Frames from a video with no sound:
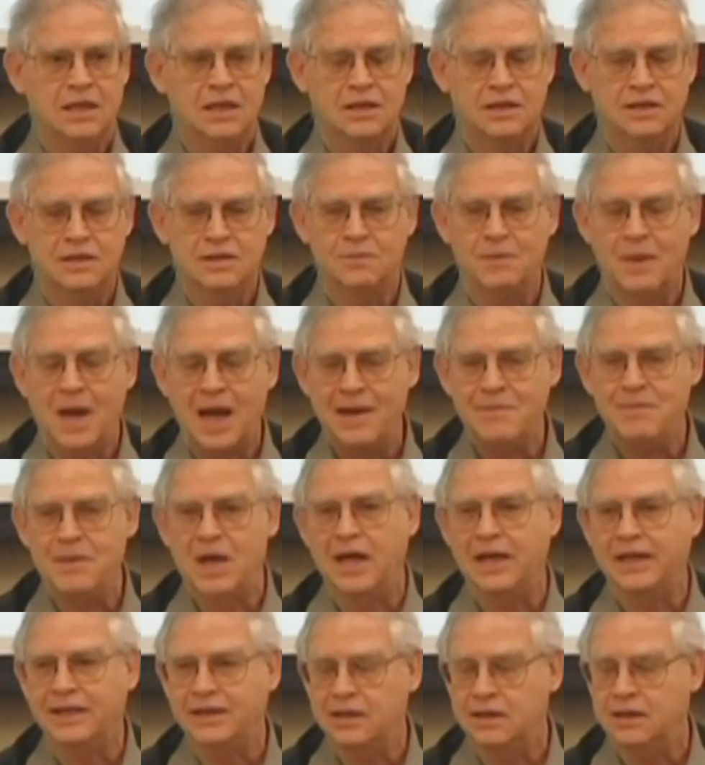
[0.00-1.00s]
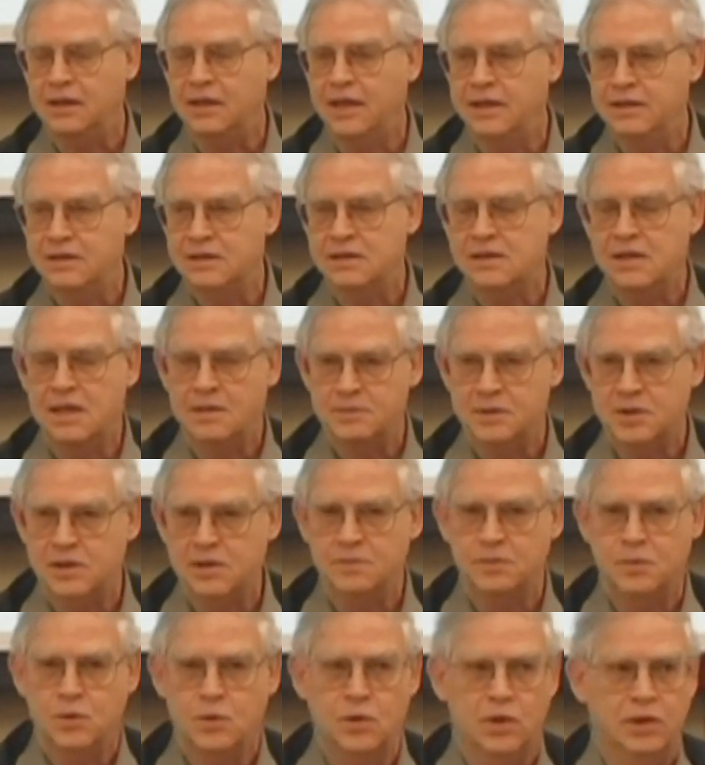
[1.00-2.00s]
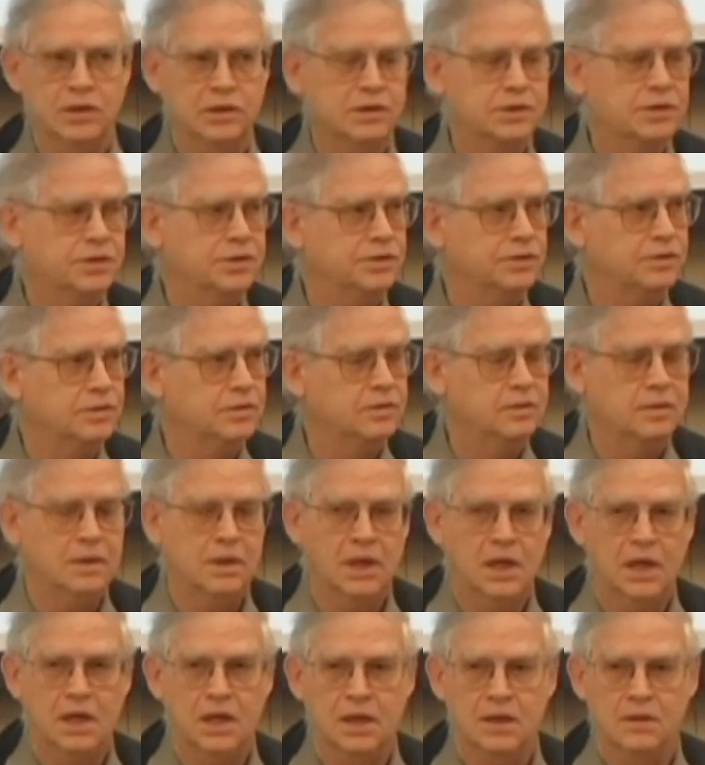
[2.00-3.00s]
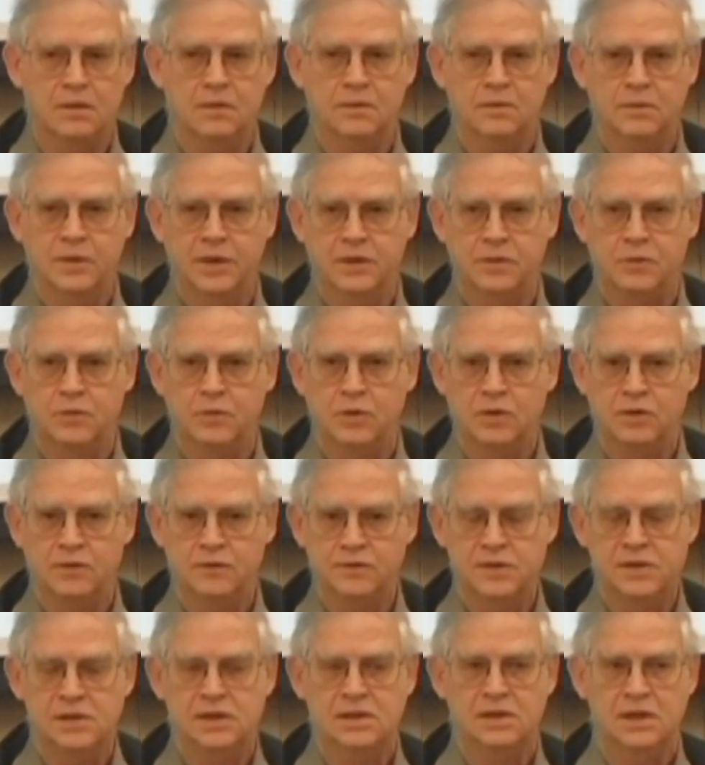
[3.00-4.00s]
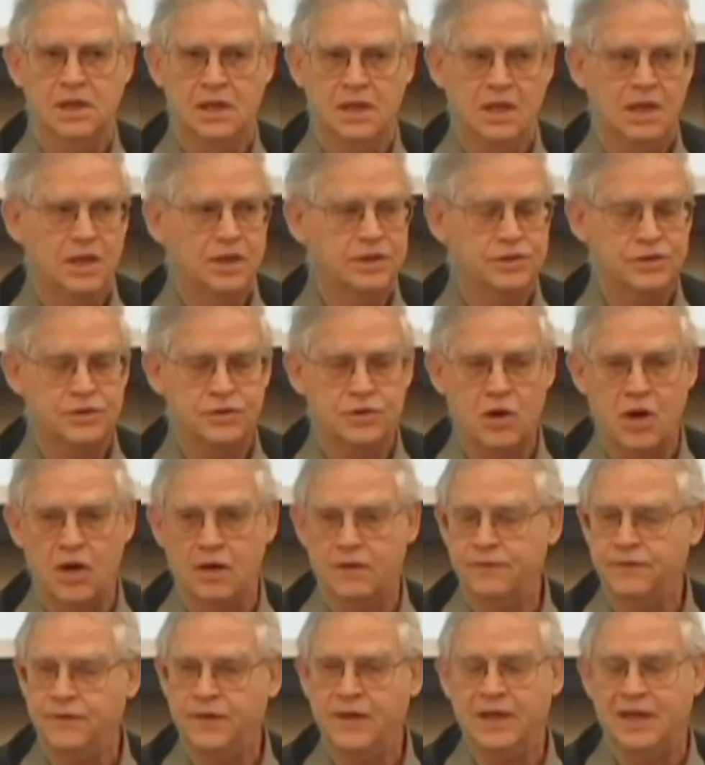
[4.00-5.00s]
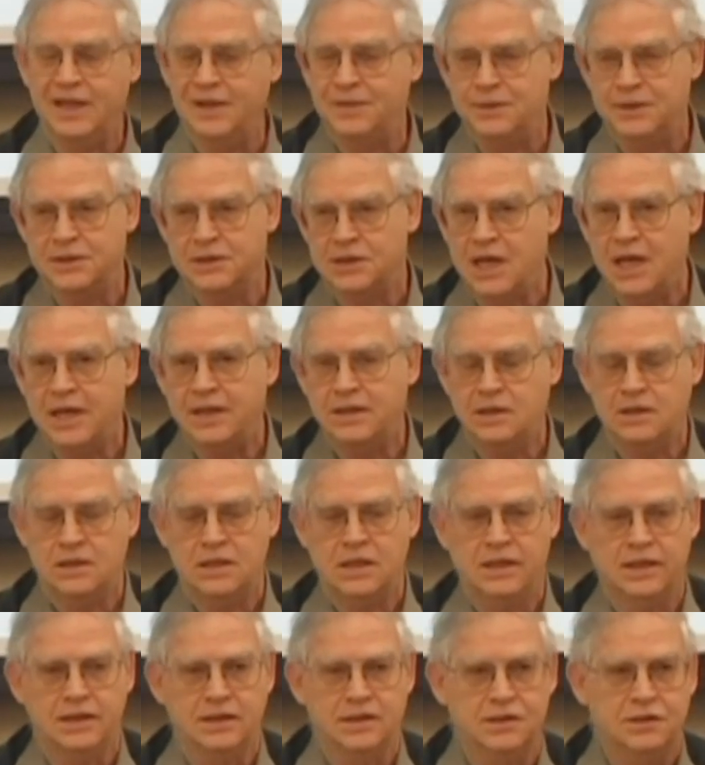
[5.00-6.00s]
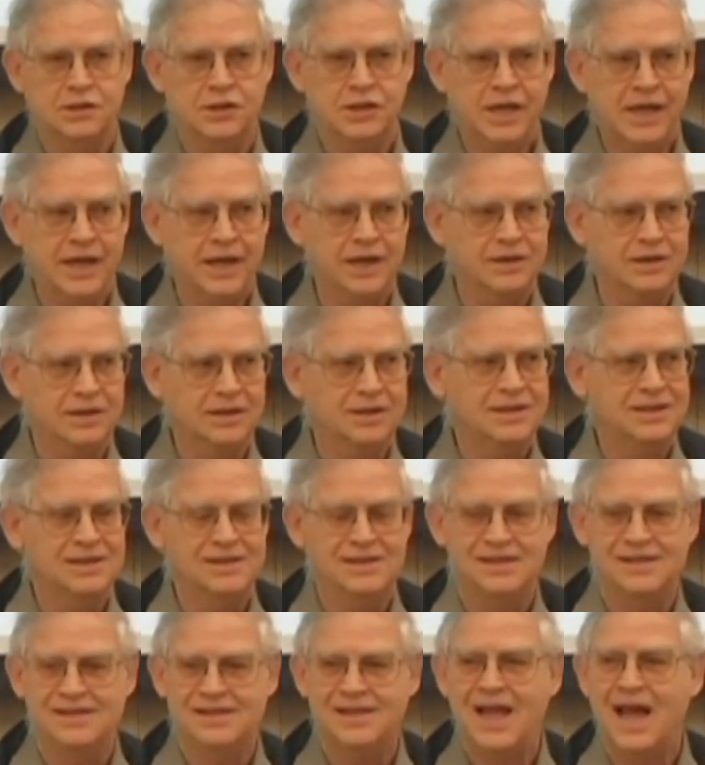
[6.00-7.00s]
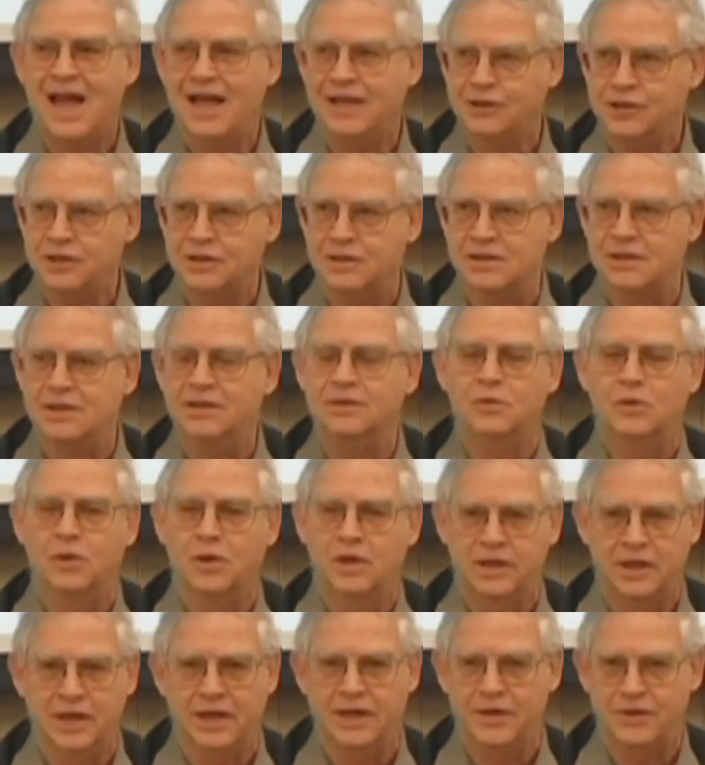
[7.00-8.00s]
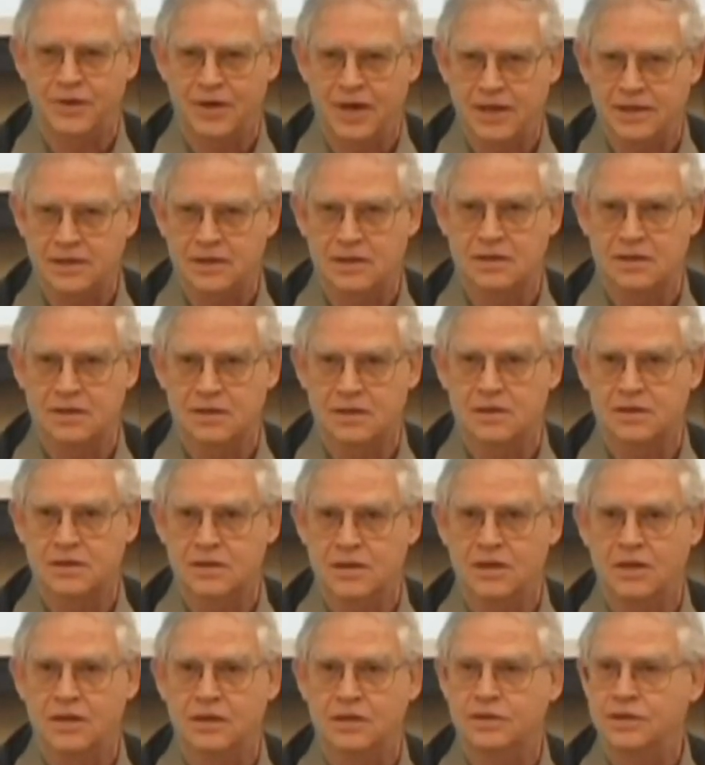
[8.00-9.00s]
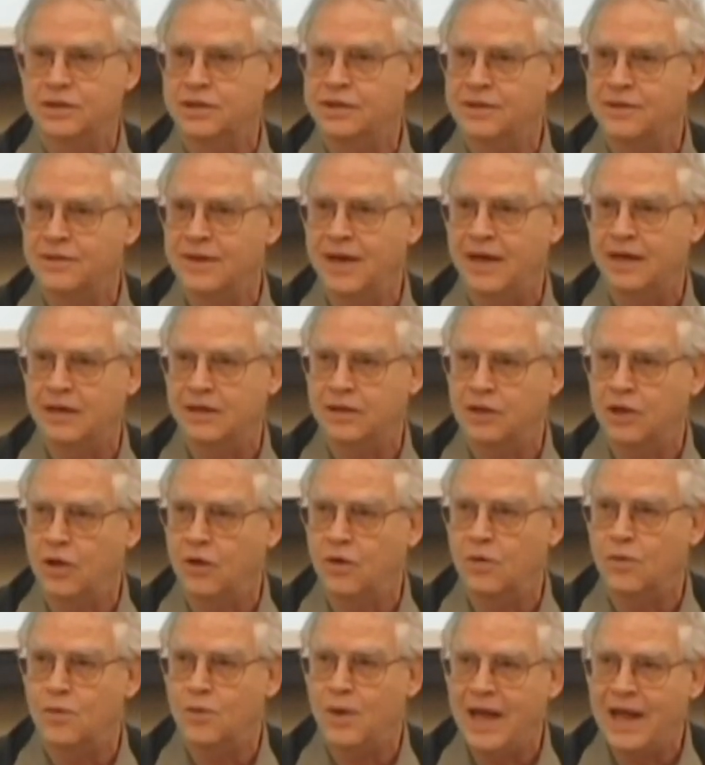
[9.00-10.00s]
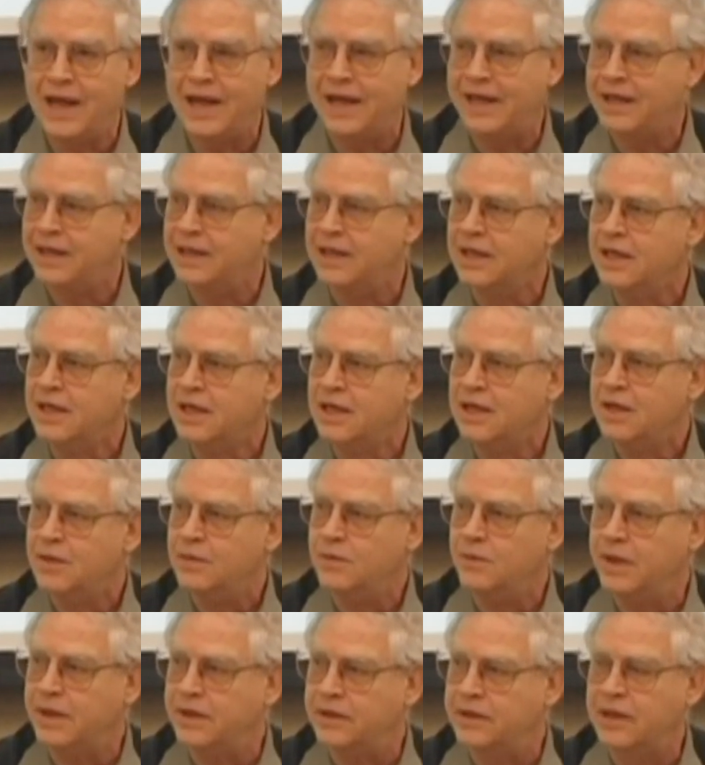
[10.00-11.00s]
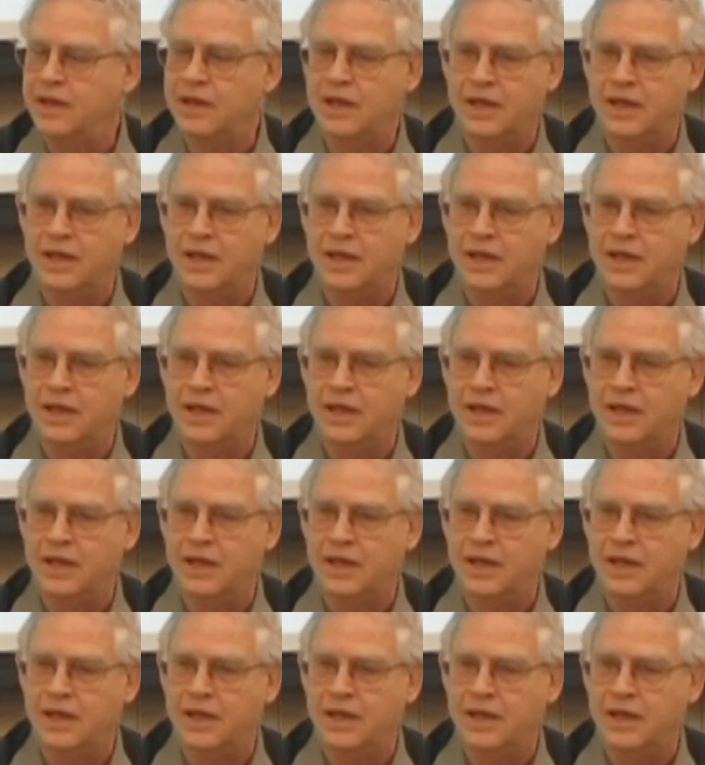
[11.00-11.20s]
to my mind, lends some support to Rick Wolf's strong feeling, which I tend to share, that this is not just an ordinary crisis that's going to turn around and go away with a